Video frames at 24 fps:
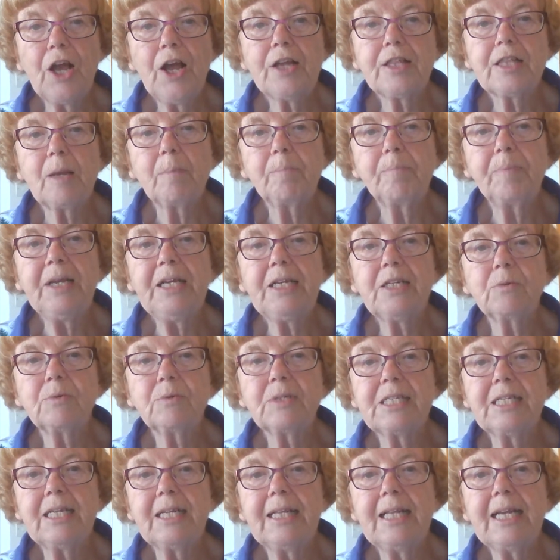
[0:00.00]
heard that Peter
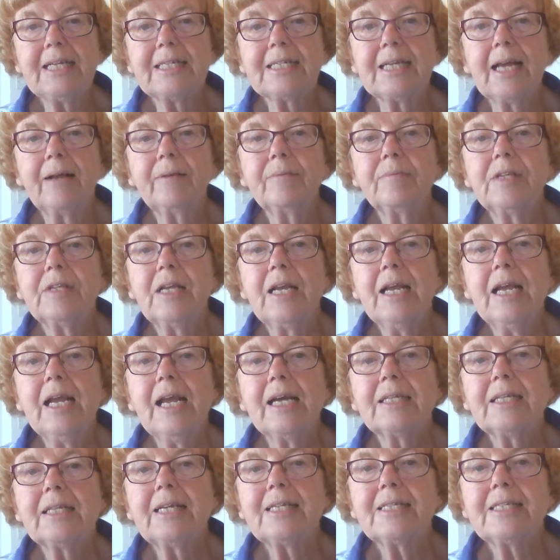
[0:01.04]
was in Lydda,
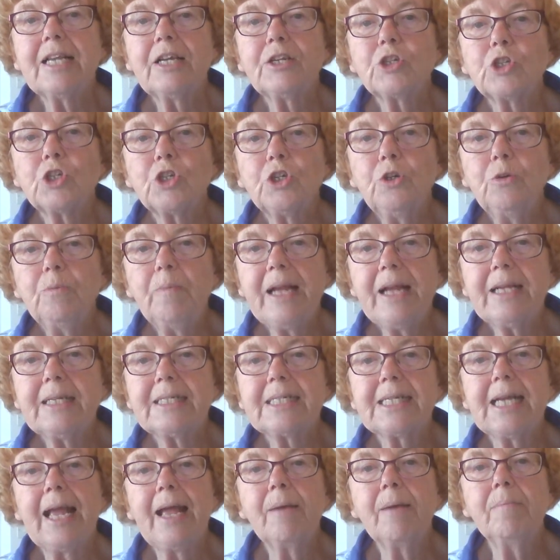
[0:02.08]
they sent two men
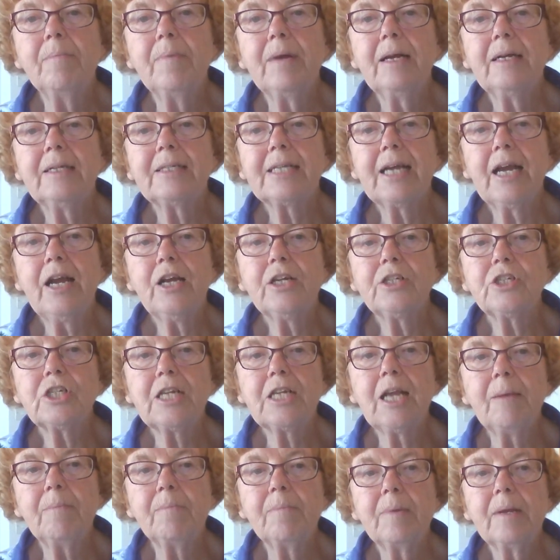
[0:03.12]
to him and urged
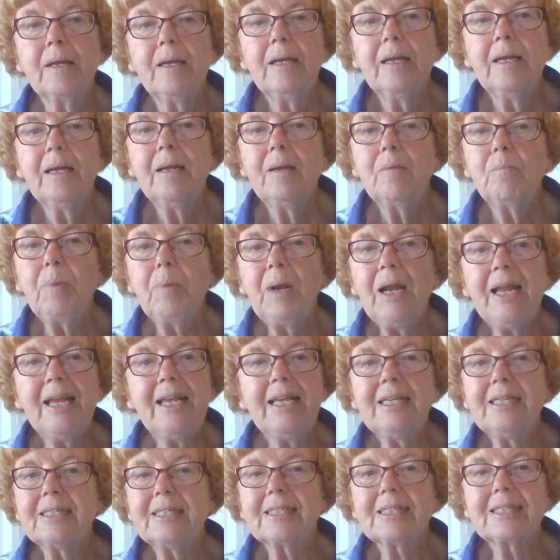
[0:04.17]
him,
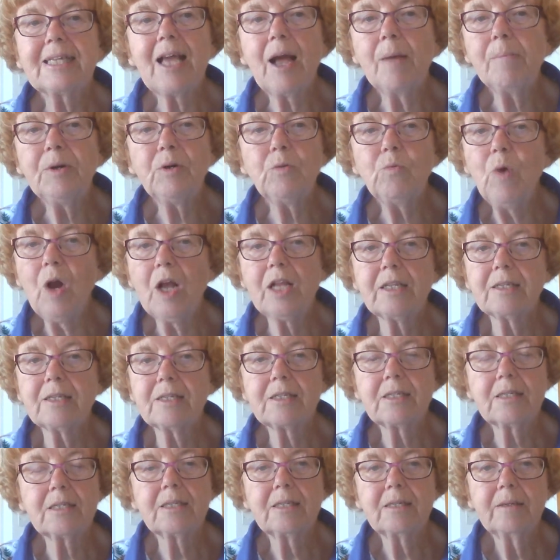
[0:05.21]
"Please come at
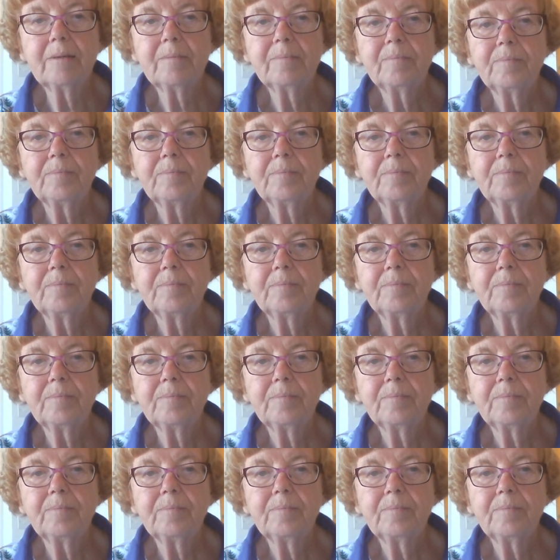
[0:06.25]
once."